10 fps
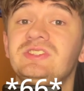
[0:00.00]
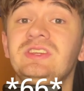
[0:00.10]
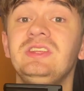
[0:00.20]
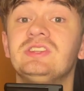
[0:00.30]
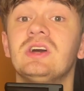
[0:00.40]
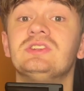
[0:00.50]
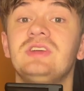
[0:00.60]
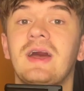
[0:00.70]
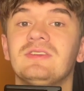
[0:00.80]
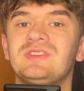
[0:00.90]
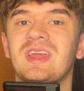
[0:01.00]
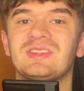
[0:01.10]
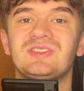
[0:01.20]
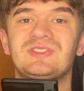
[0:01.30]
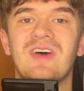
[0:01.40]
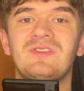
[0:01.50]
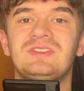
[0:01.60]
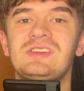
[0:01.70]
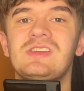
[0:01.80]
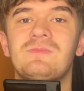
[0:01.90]
touchdowns, and
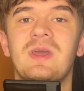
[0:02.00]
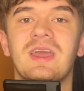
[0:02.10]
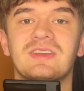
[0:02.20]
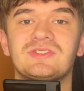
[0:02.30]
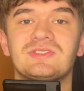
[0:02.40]
17 picks.